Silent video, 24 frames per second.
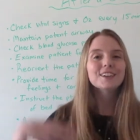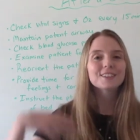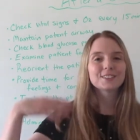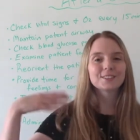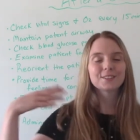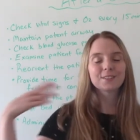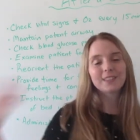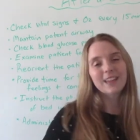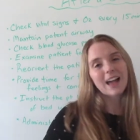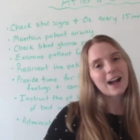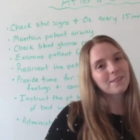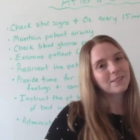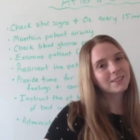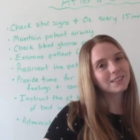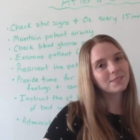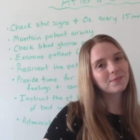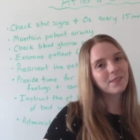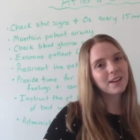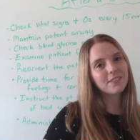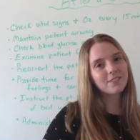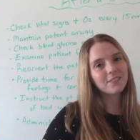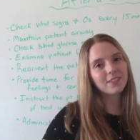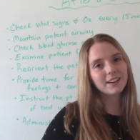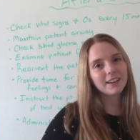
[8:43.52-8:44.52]
So that was
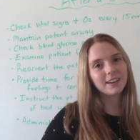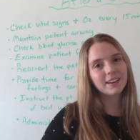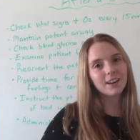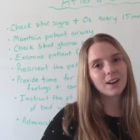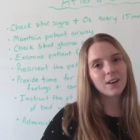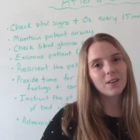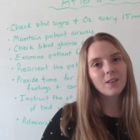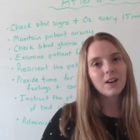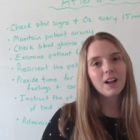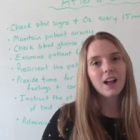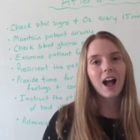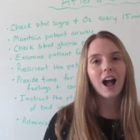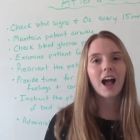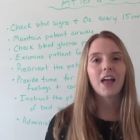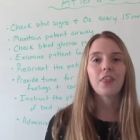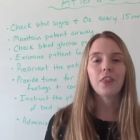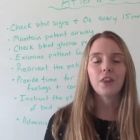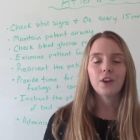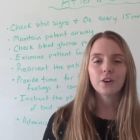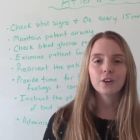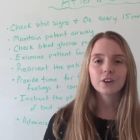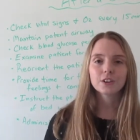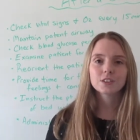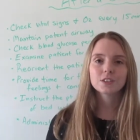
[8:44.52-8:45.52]
my video on the
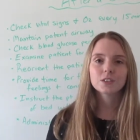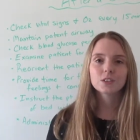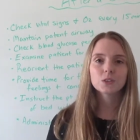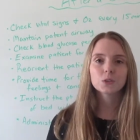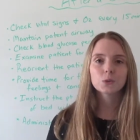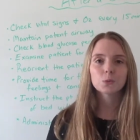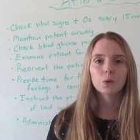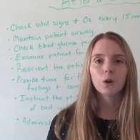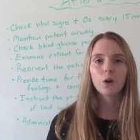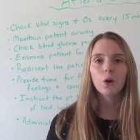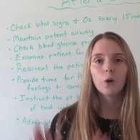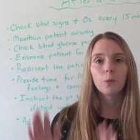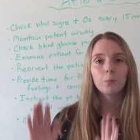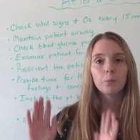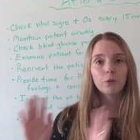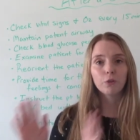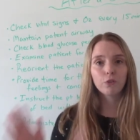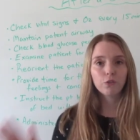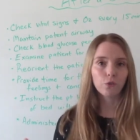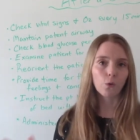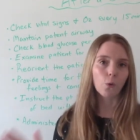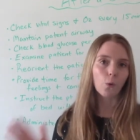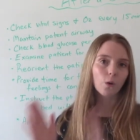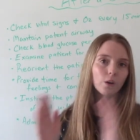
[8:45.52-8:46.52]
nurse's role
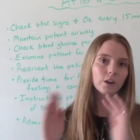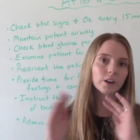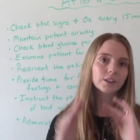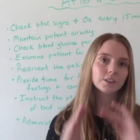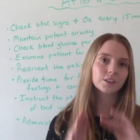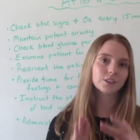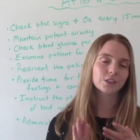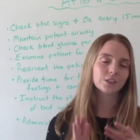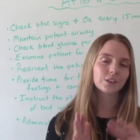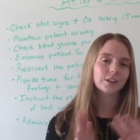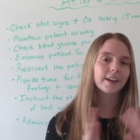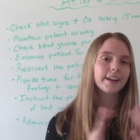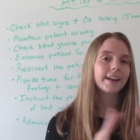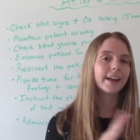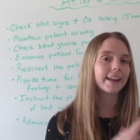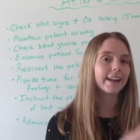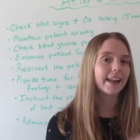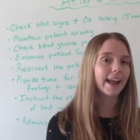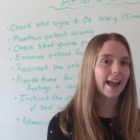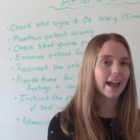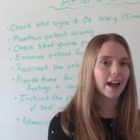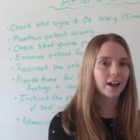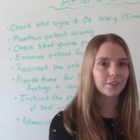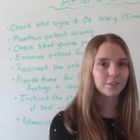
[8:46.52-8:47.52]
before, during,
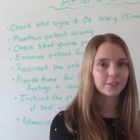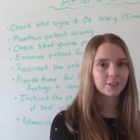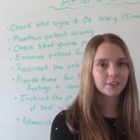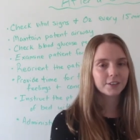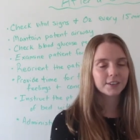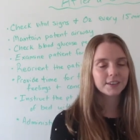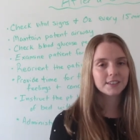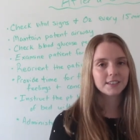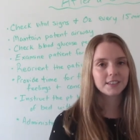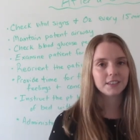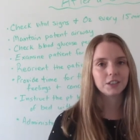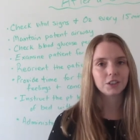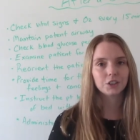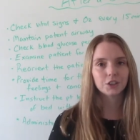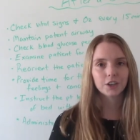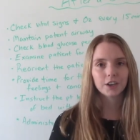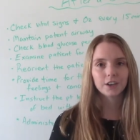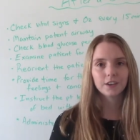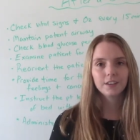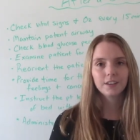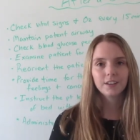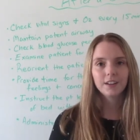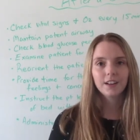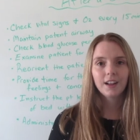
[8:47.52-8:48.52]
and after a
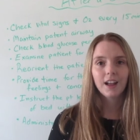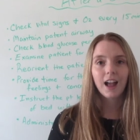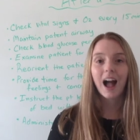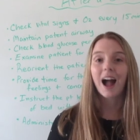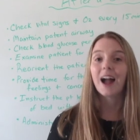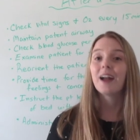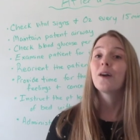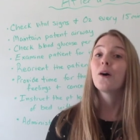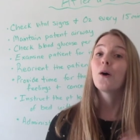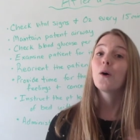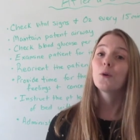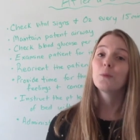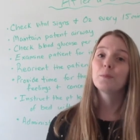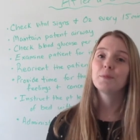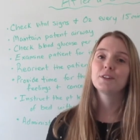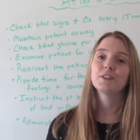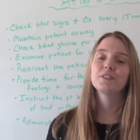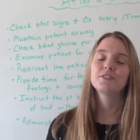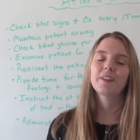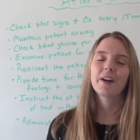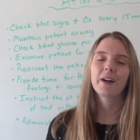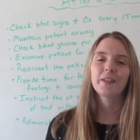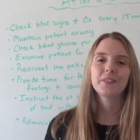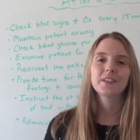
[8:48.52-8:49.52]
seizure. I hope you
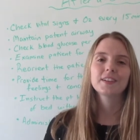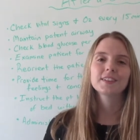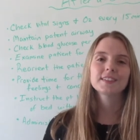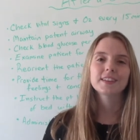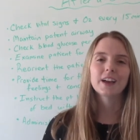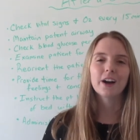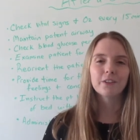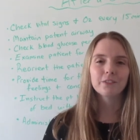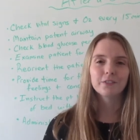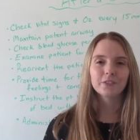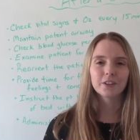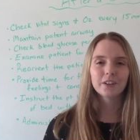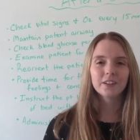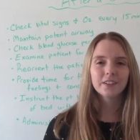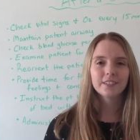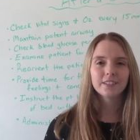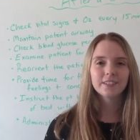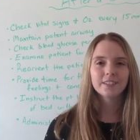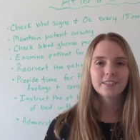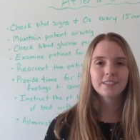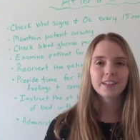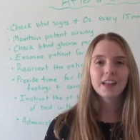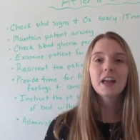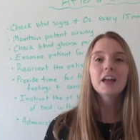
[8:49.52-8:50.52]
found this
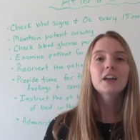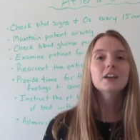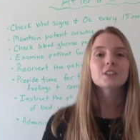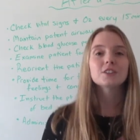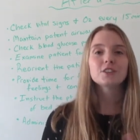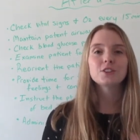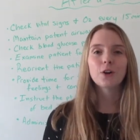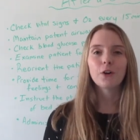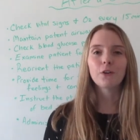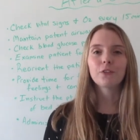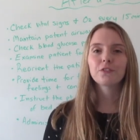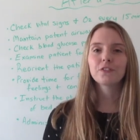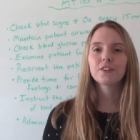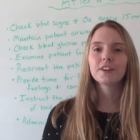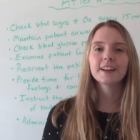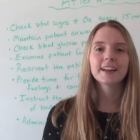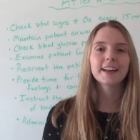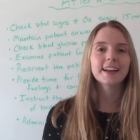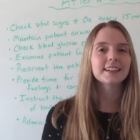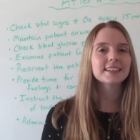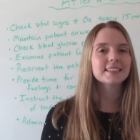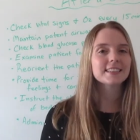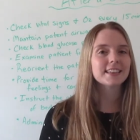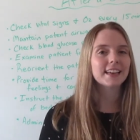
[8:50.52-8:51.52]
helpful. Don't
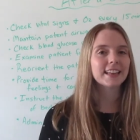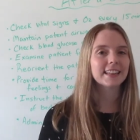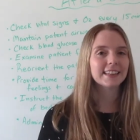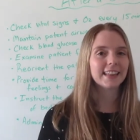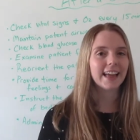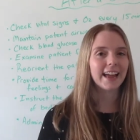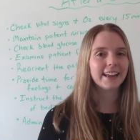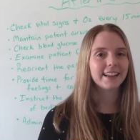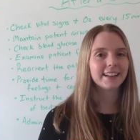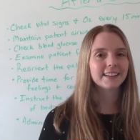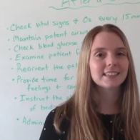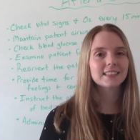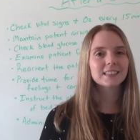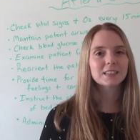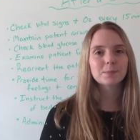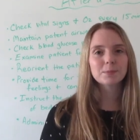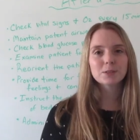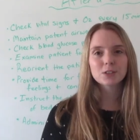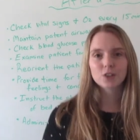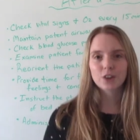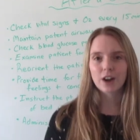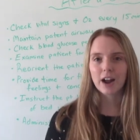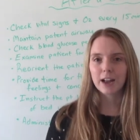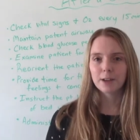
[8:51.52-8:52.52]
forget to like and
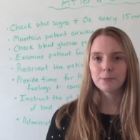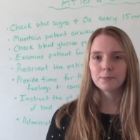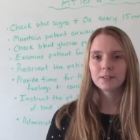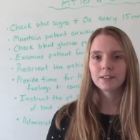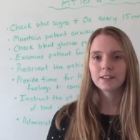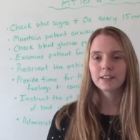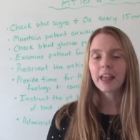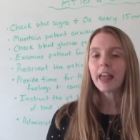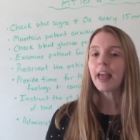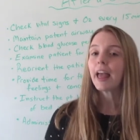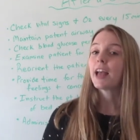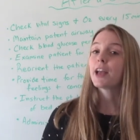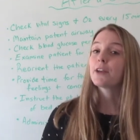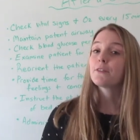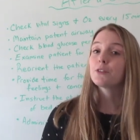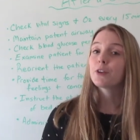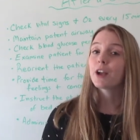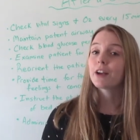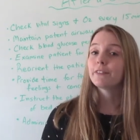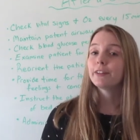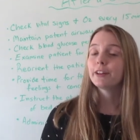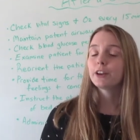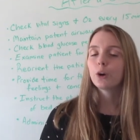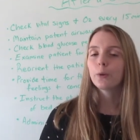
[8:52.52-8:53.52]
subscribe. If you
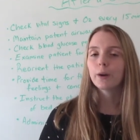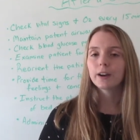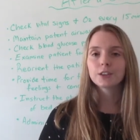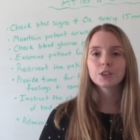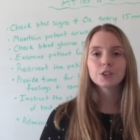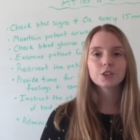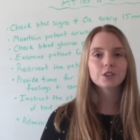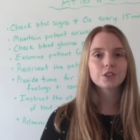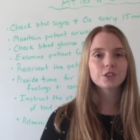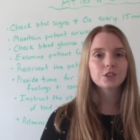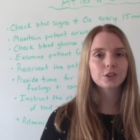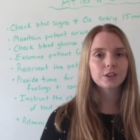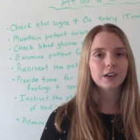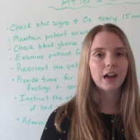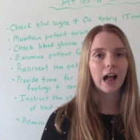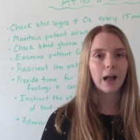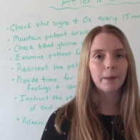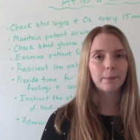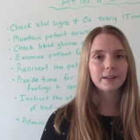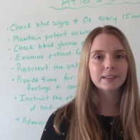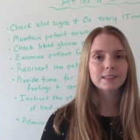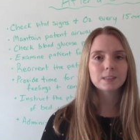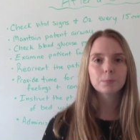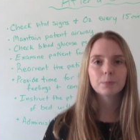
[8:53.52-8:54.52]
have any questions or
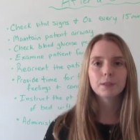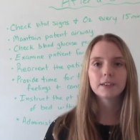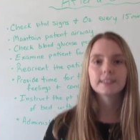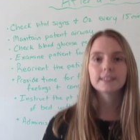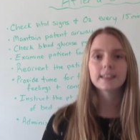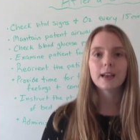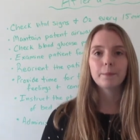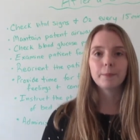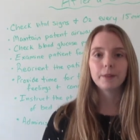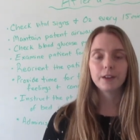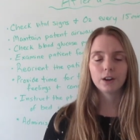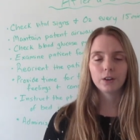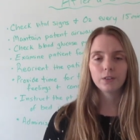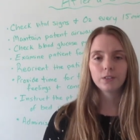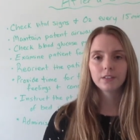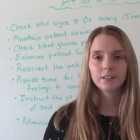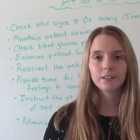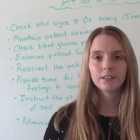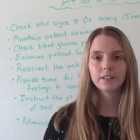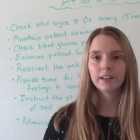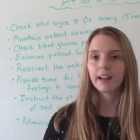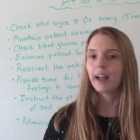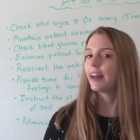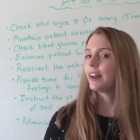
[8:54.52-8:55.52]
comments, please let me know.
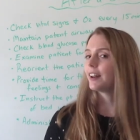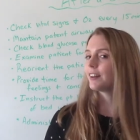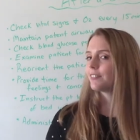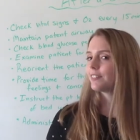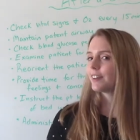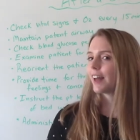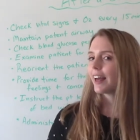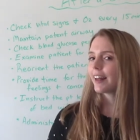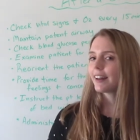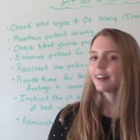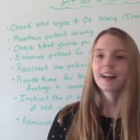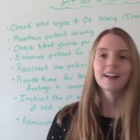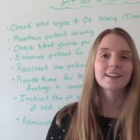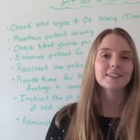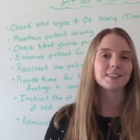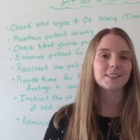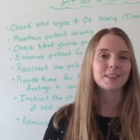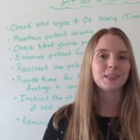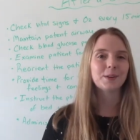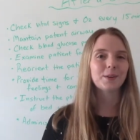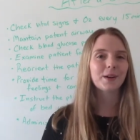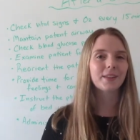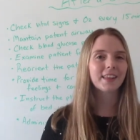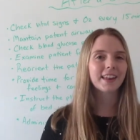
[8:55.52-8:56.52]
And if not, I'll
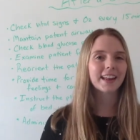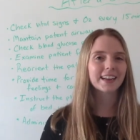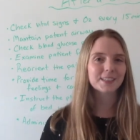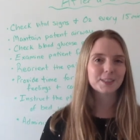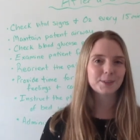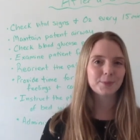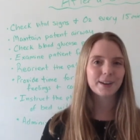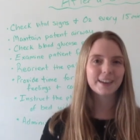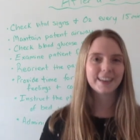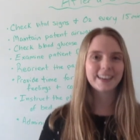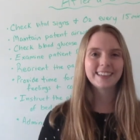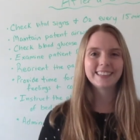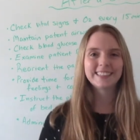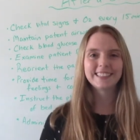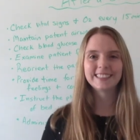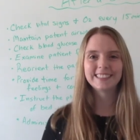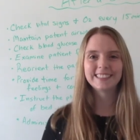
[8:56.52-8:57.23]
see you on the next one.